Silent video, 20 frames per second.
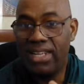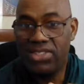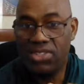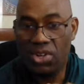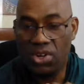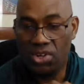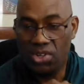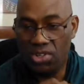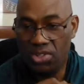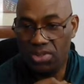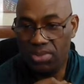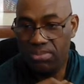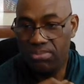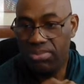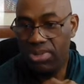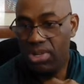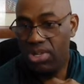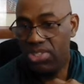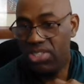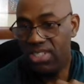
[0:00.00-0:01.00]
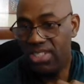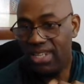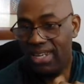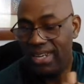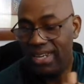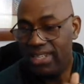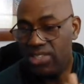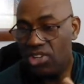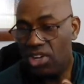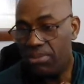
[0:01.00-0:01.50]
gone because she's a
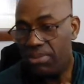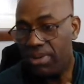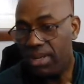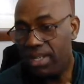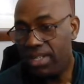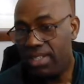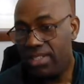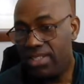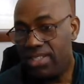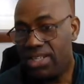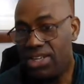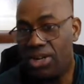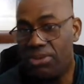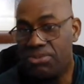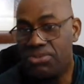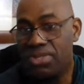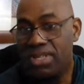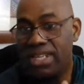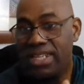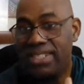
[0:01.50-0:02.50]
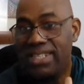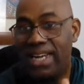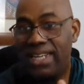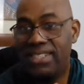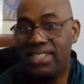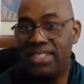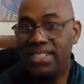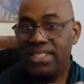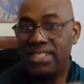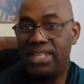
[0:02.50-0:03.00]
late comer. She comes late and she
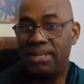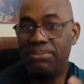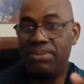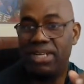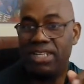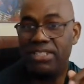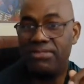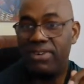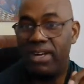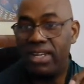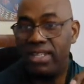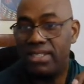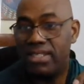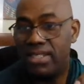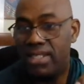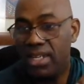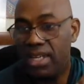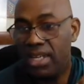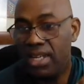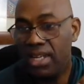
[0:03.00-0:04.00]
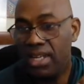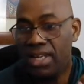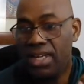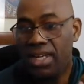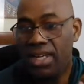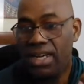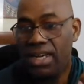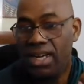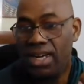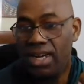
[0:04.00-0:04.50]
disappears fast.
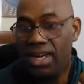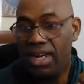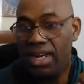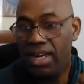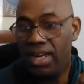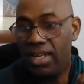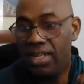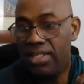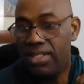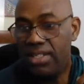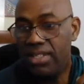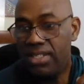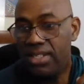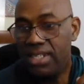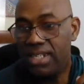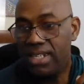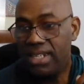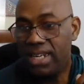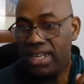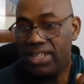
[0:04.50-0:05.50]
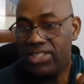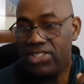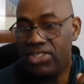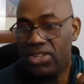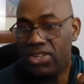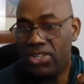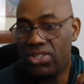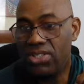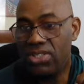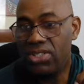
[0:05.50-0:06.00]
Neka is
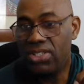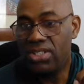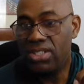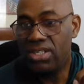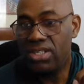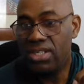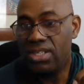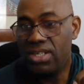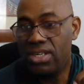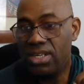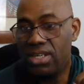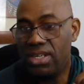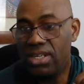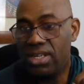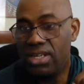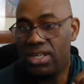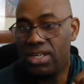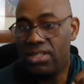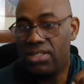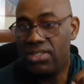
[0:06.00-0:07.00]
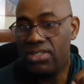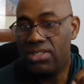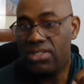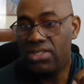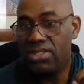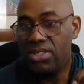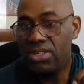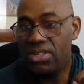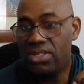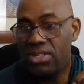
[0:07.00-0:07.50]
gone.
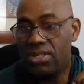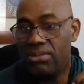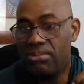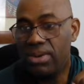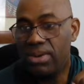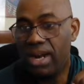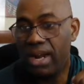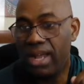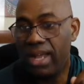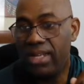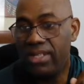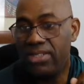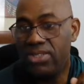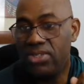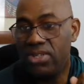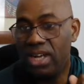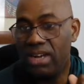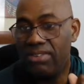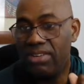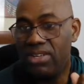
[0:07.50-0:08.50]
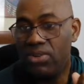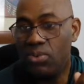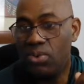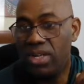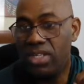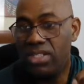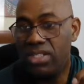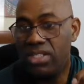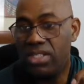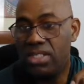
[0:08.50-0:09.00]
So Brian, do you have any
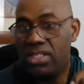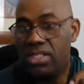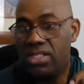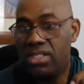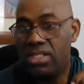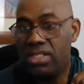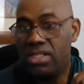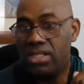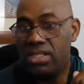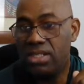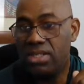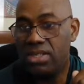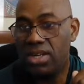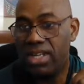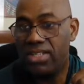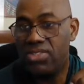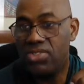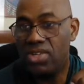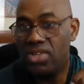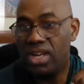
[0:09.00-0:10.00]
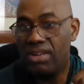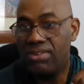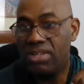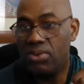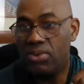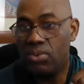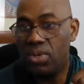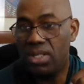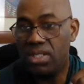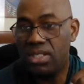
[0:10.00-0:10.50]
question? Grace, do you have any
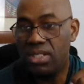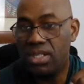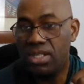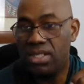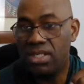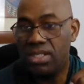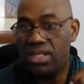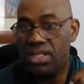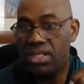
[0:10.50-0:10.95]
question?